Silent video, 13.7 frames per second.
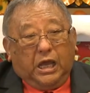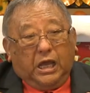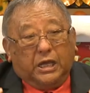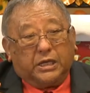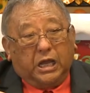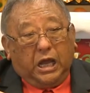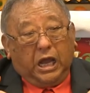
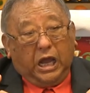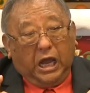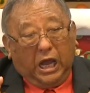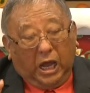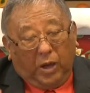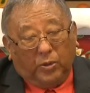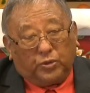And
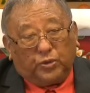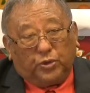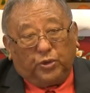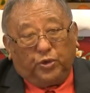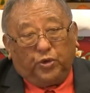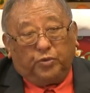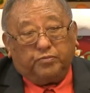how do
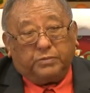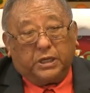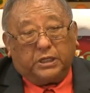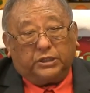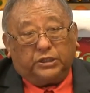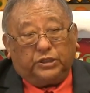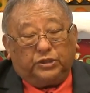you
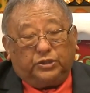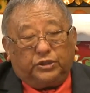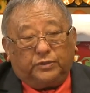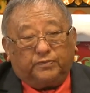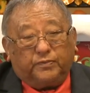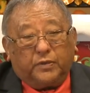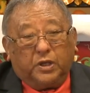
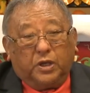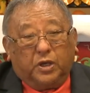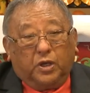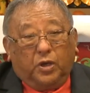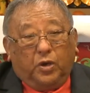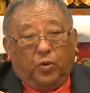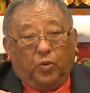manage
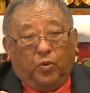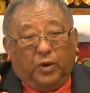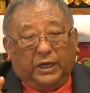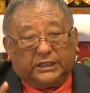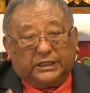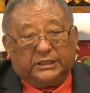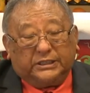
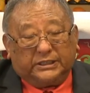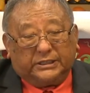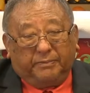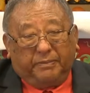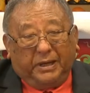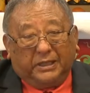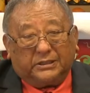what is the
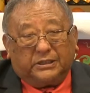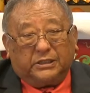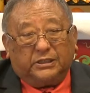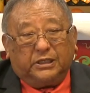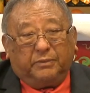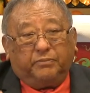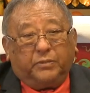
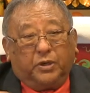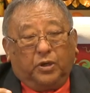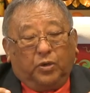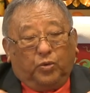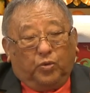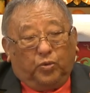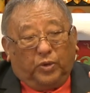positive,
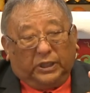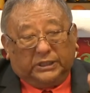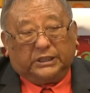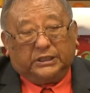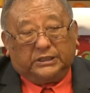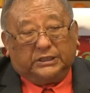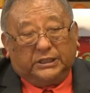what
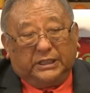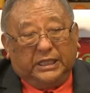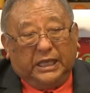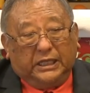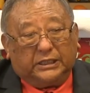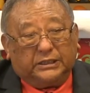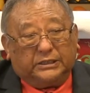is the
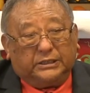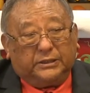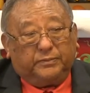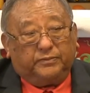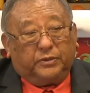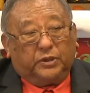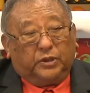negative?
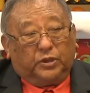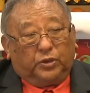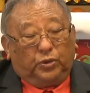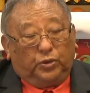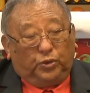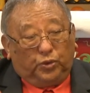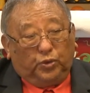
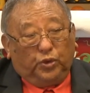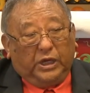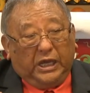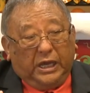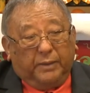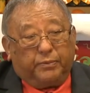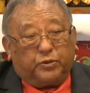You
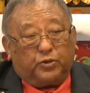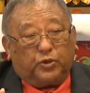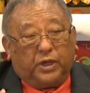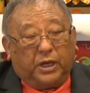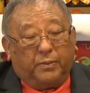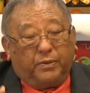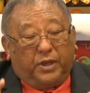have to
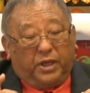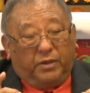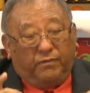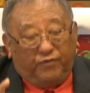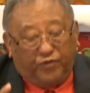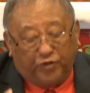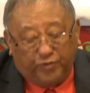have
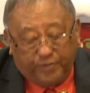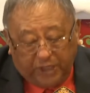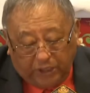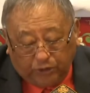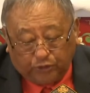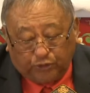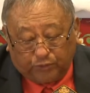
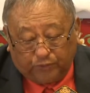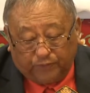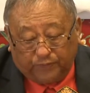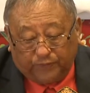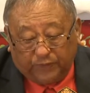information.